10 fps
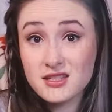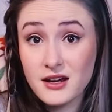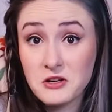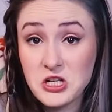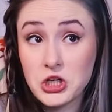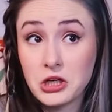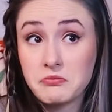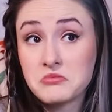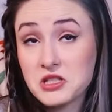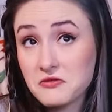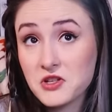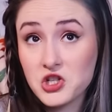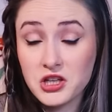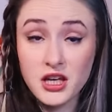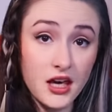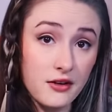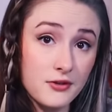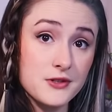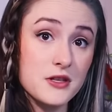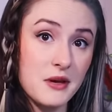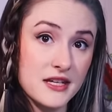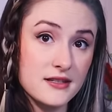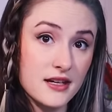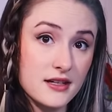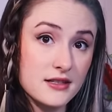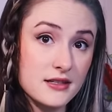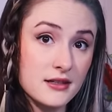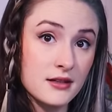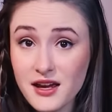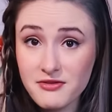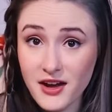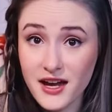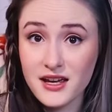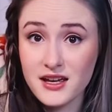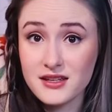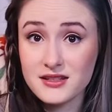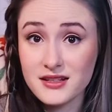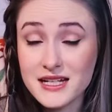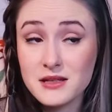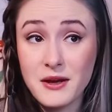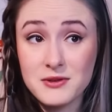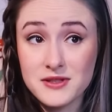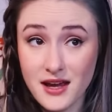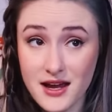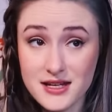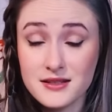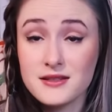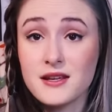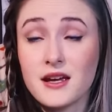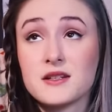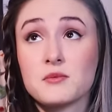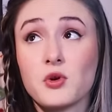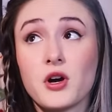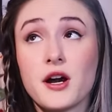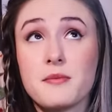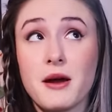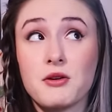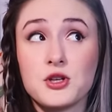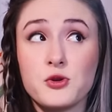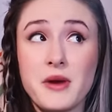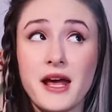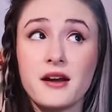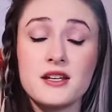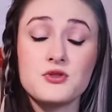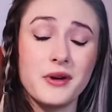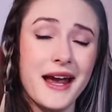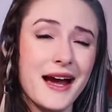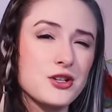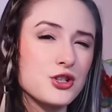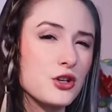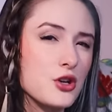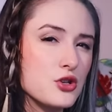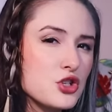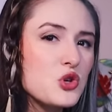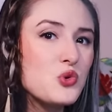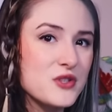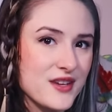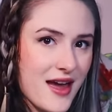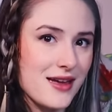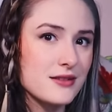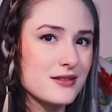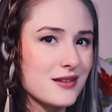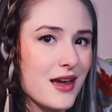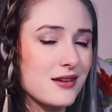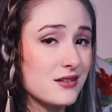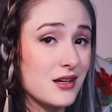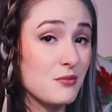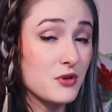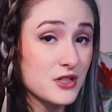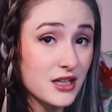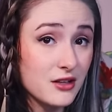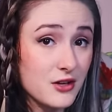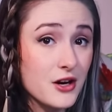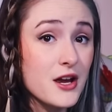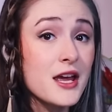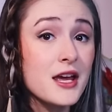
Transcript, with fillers: this definition sufficiently covers the basics. Sci fi is less about science and more about humanity's reaction to science, and in particular,